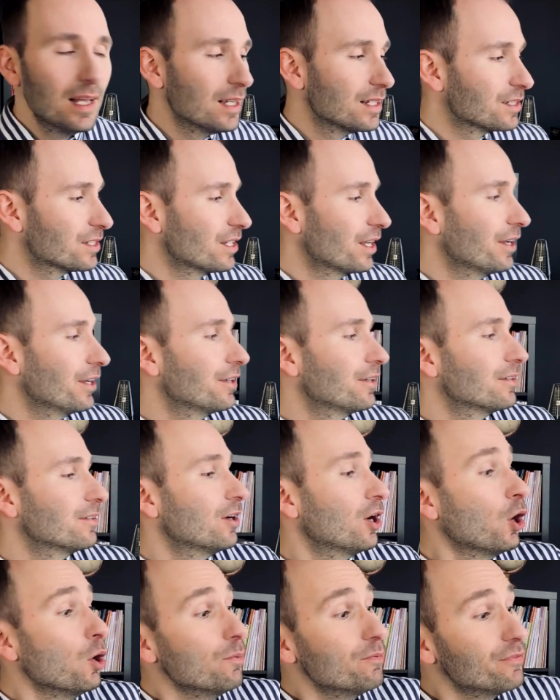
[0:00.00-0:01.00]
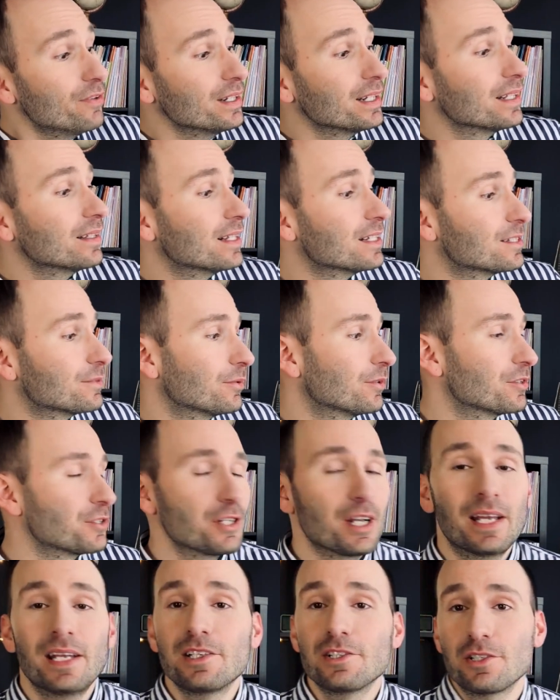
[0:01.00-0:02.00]
So hopefully this will
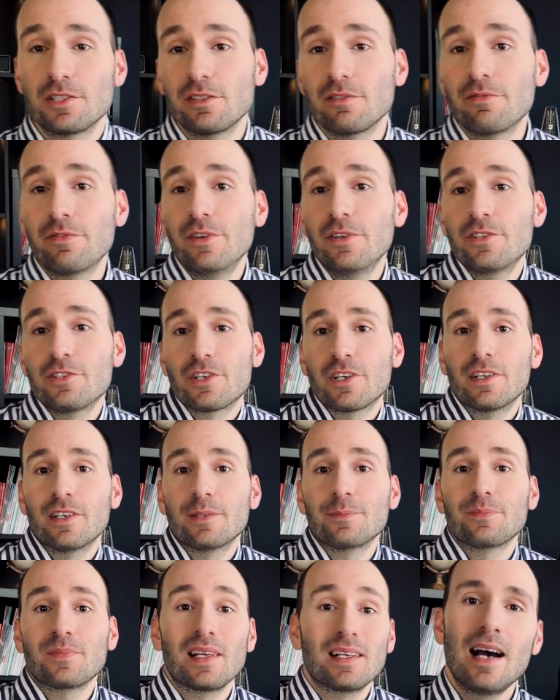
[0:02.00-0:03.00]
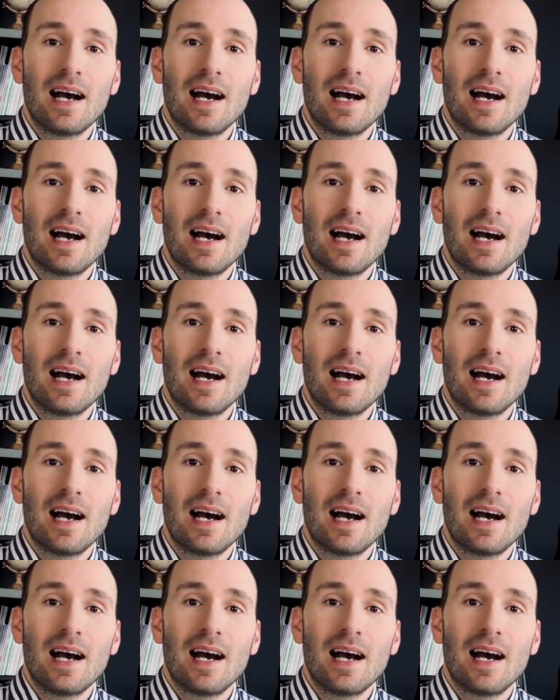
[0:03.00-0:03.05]
change in the future.